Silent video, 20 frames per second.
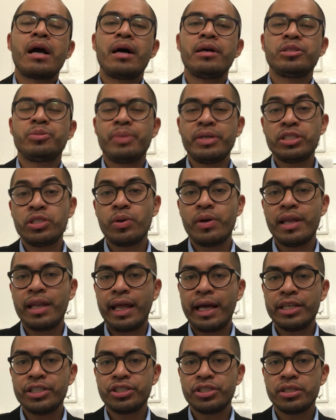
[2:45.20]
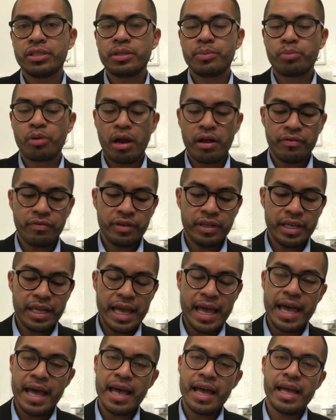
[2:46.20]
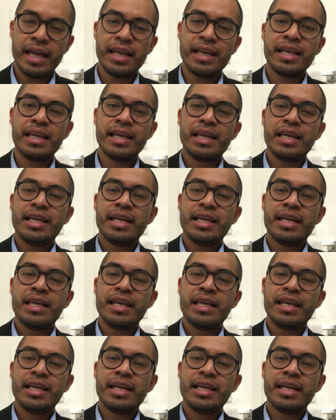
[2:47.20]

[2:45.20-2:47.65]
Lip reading: speak to Elijah, the prophet, and